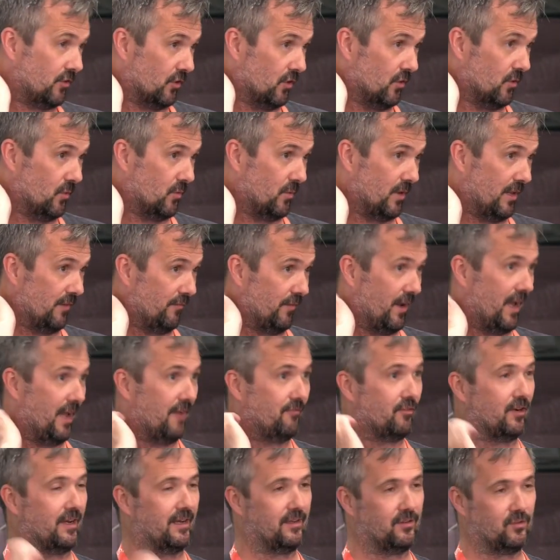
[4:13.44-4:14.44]
So if I
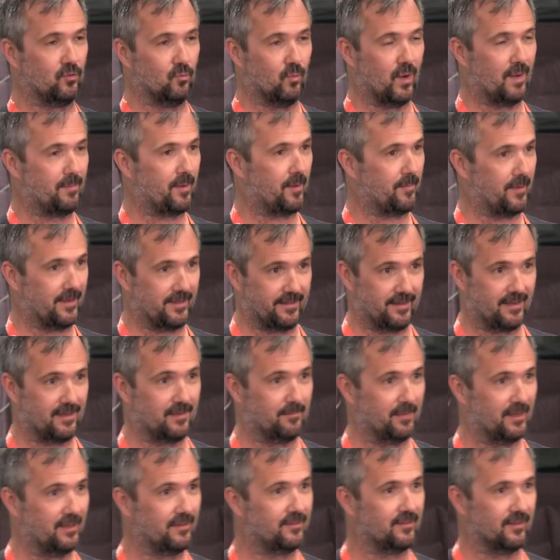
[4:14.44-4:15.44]
ever had to wipe out my
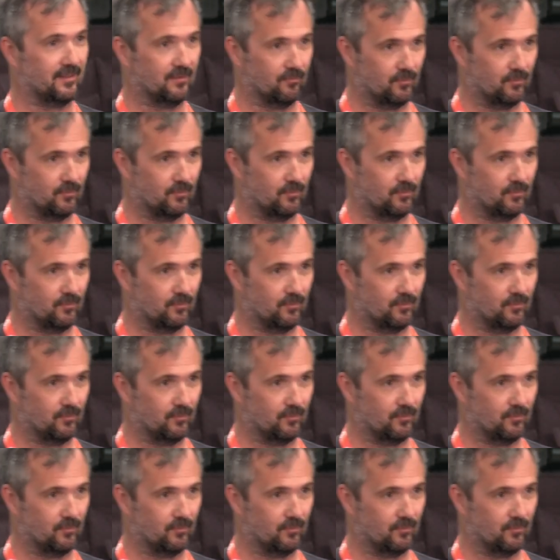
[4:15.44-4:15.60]
database